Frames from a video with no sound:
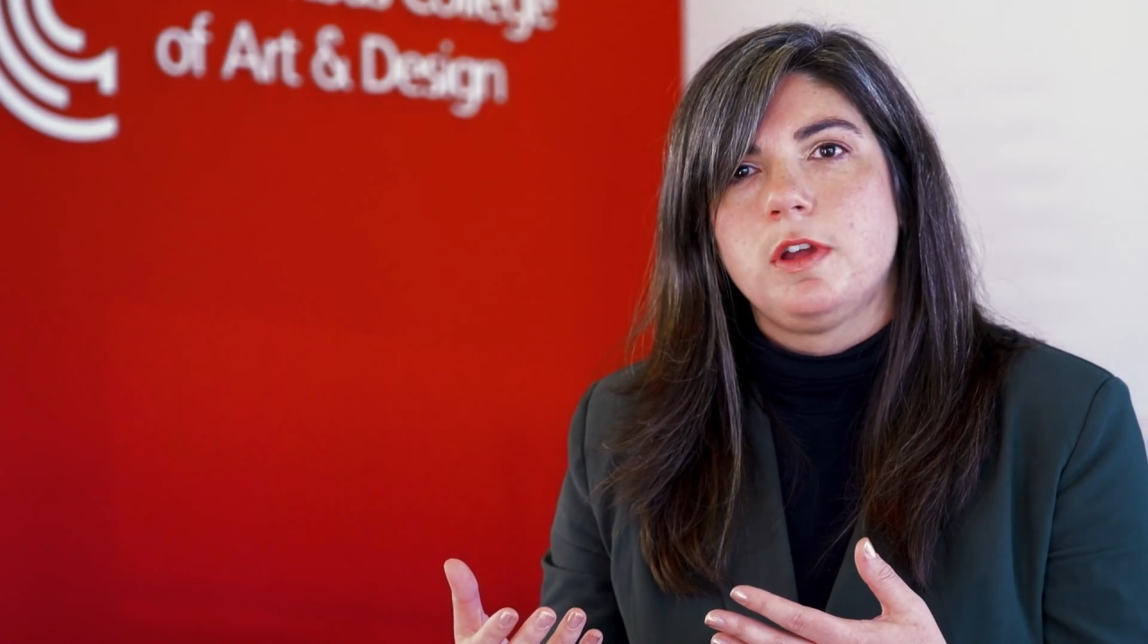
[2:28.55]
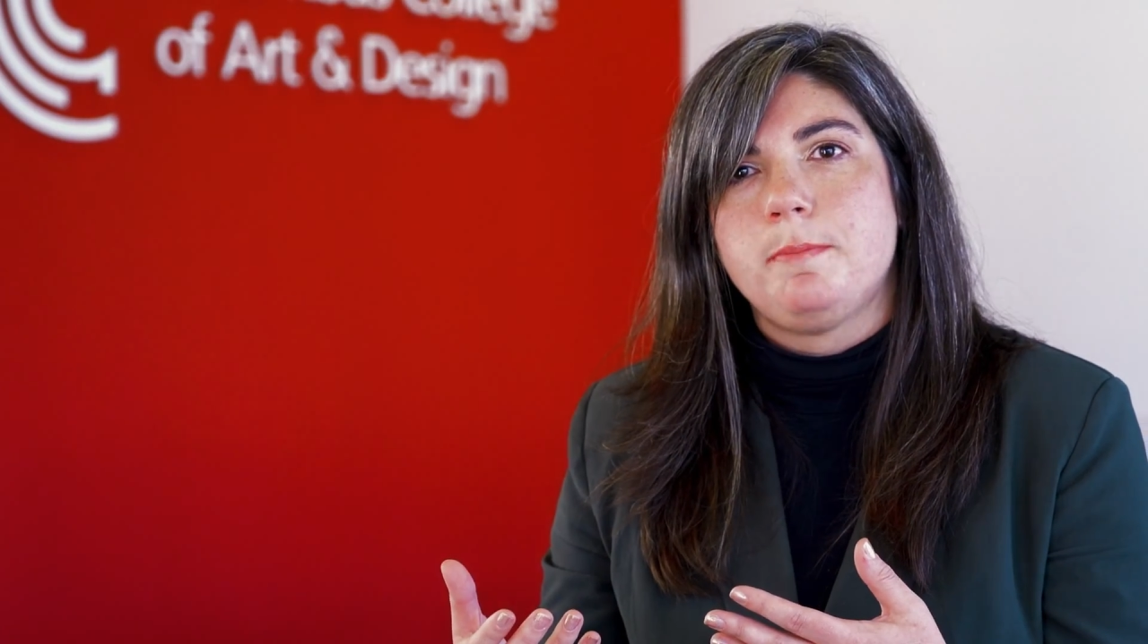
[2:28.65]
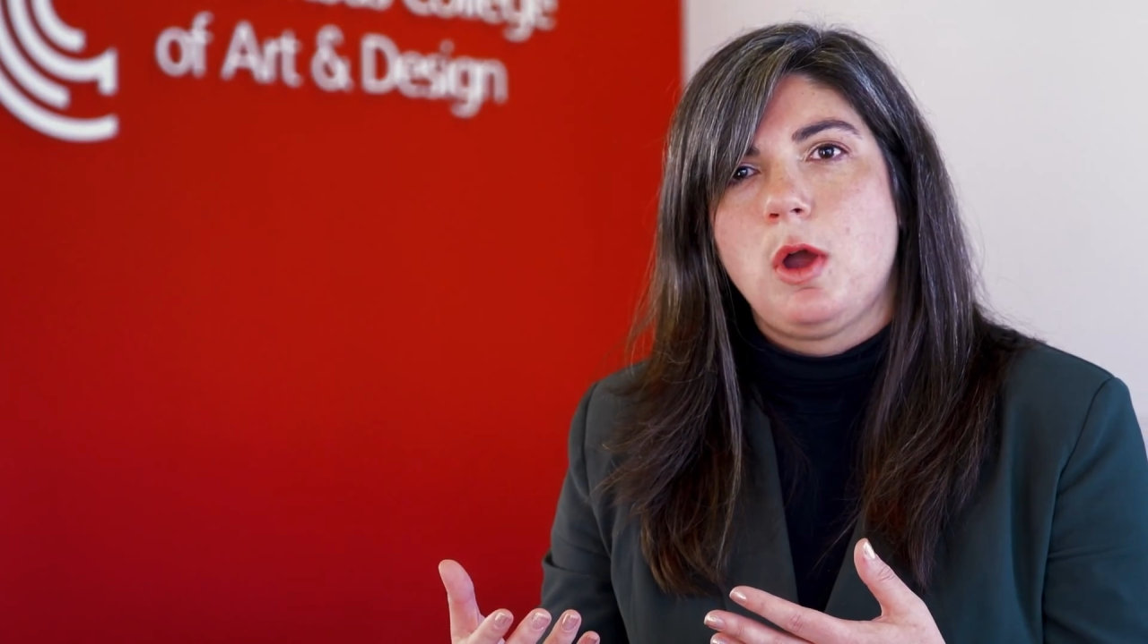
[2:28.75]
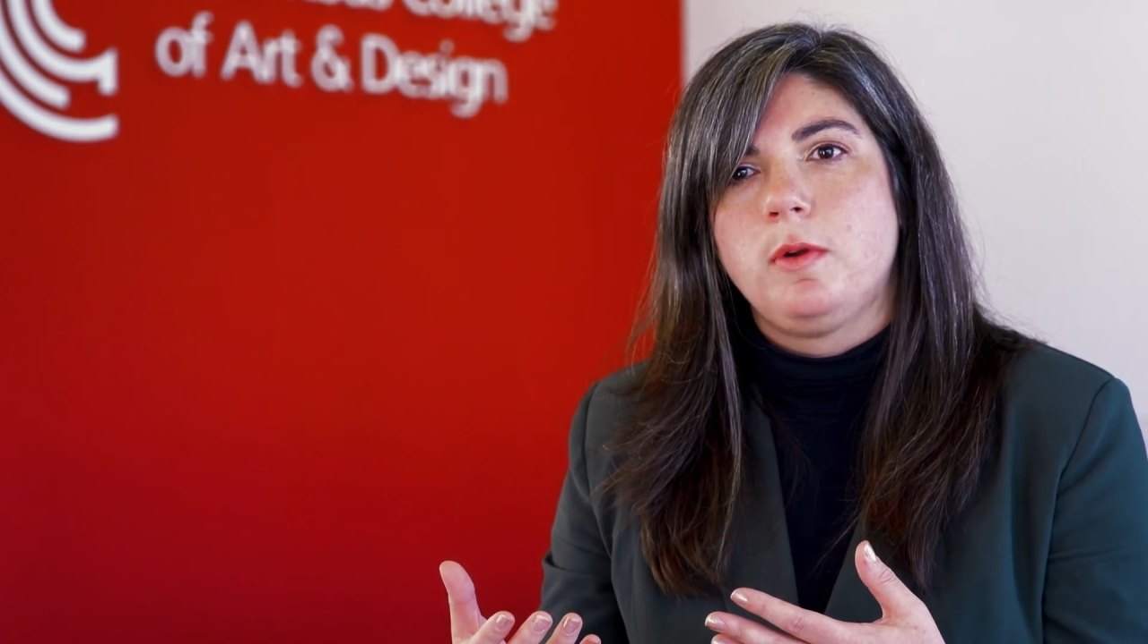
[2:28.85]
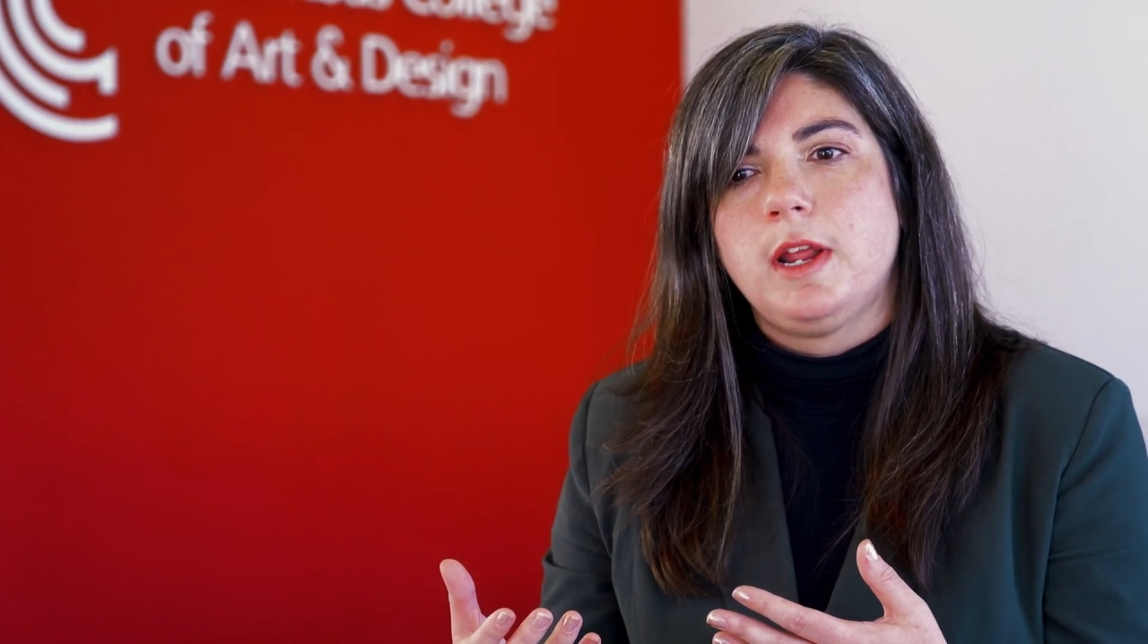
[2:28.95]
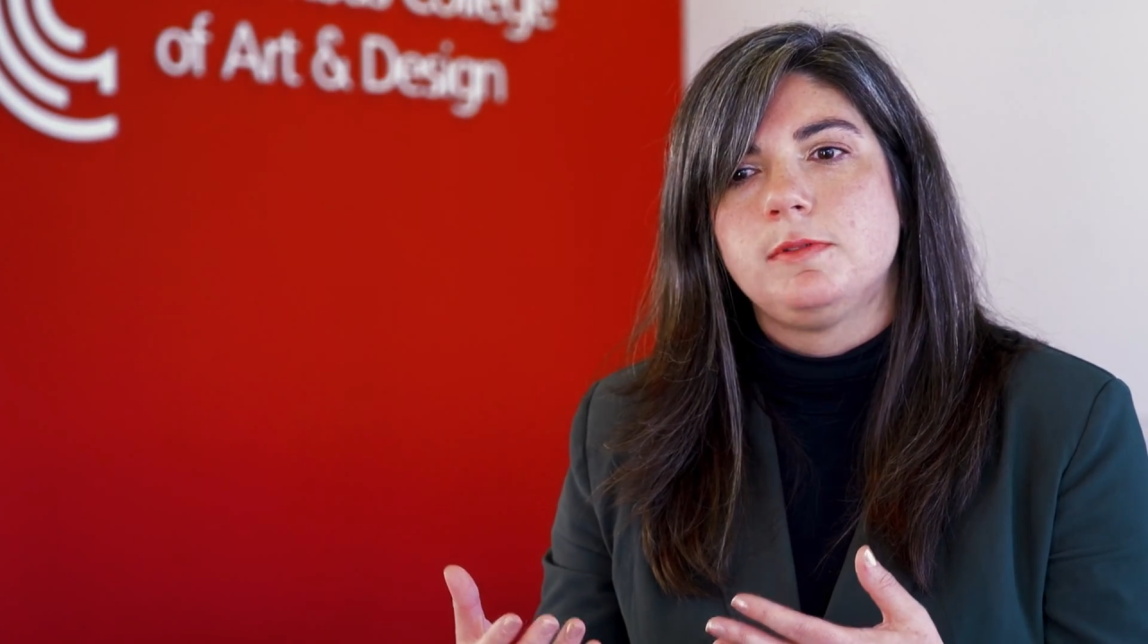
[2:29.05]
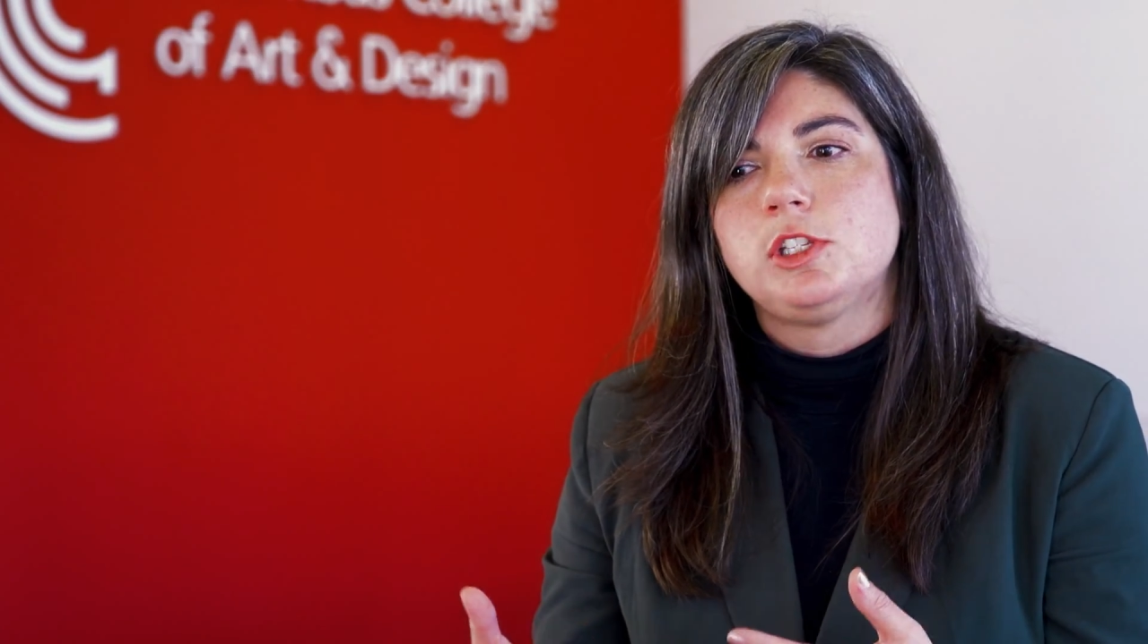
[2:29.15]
component.